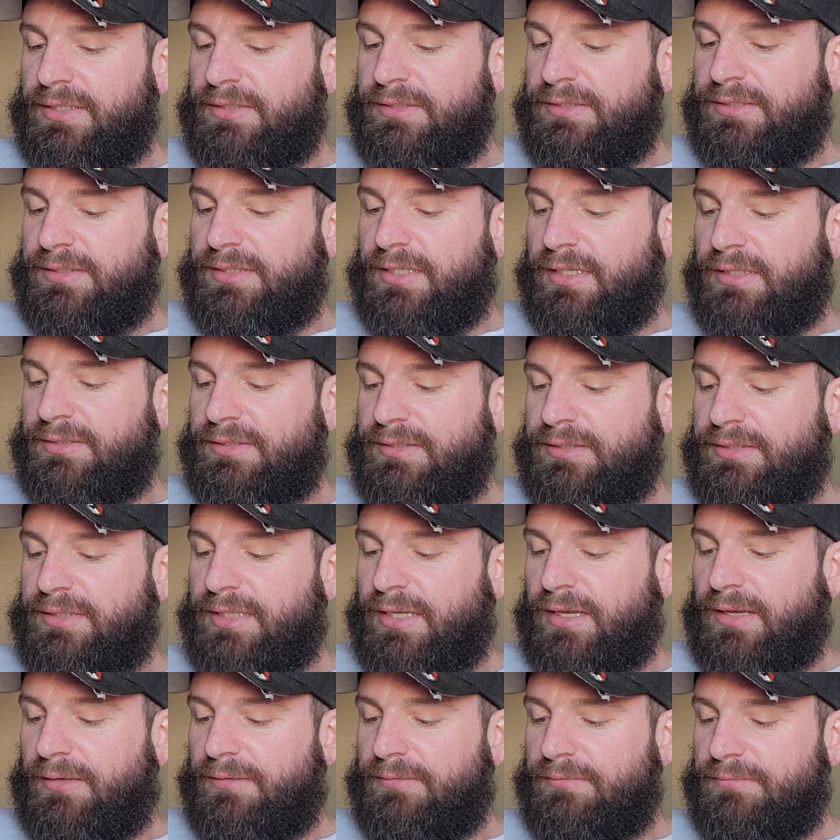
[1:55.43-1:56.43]
at
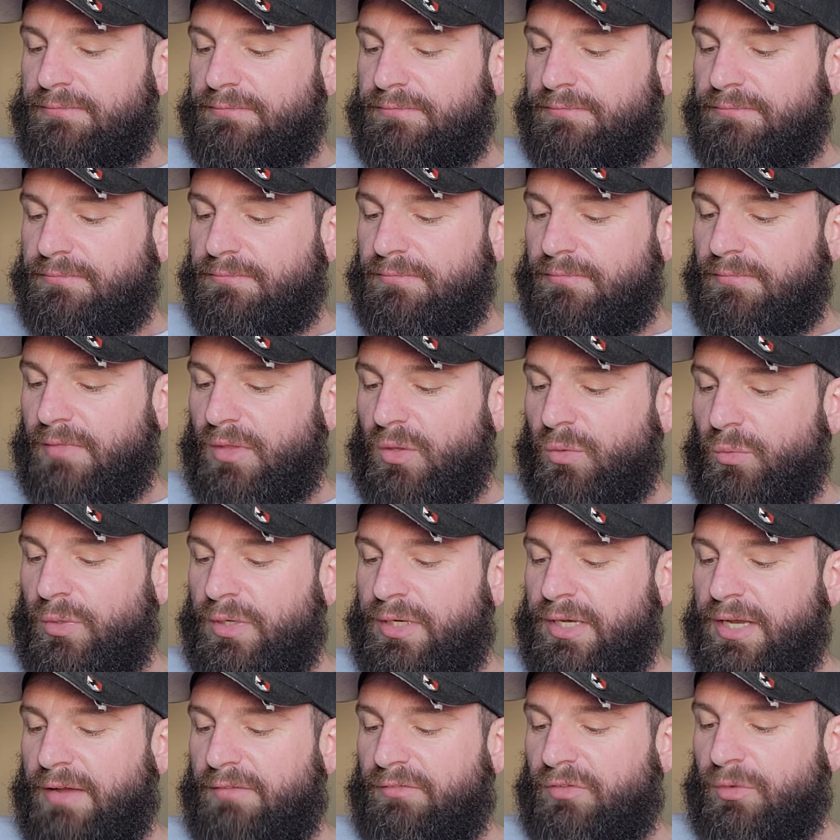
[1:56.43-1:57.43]
sunset.
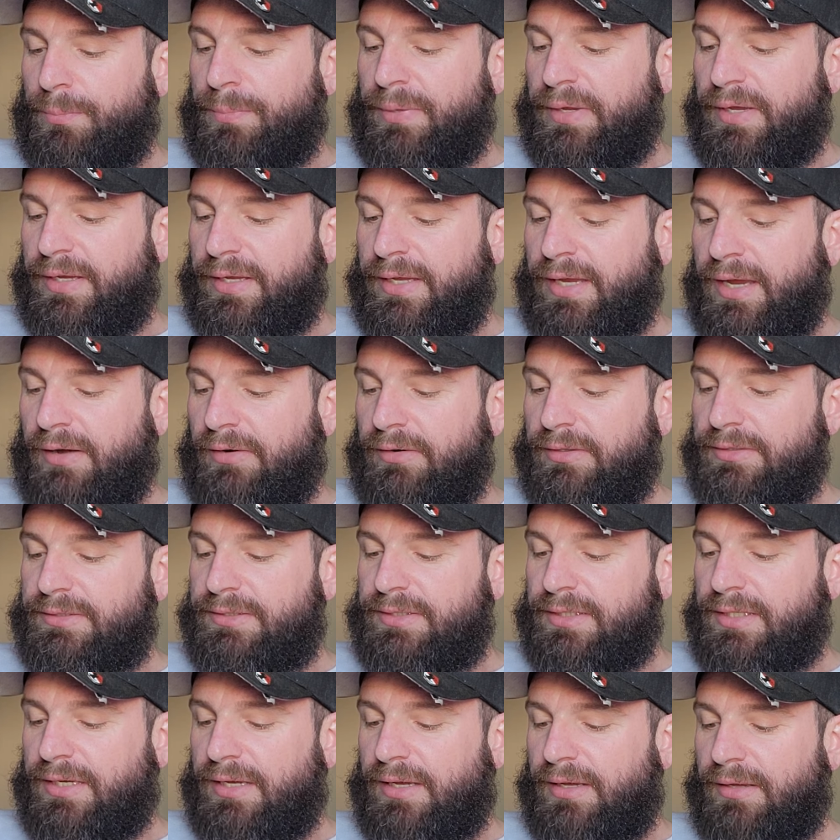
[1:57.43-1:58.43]
We never pick
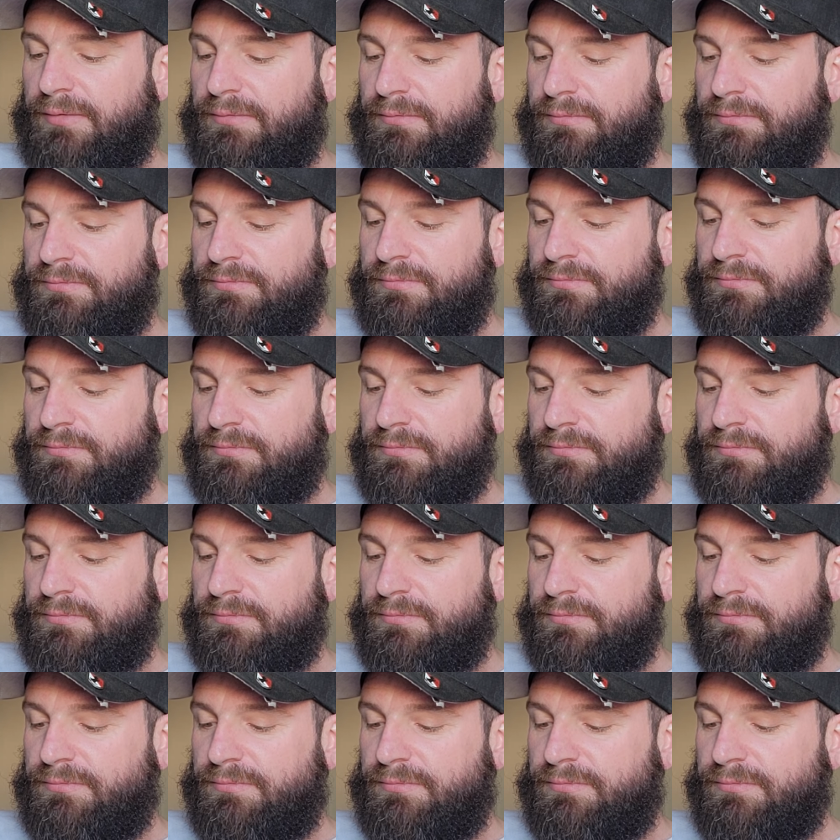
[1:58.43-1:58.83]
carrots again.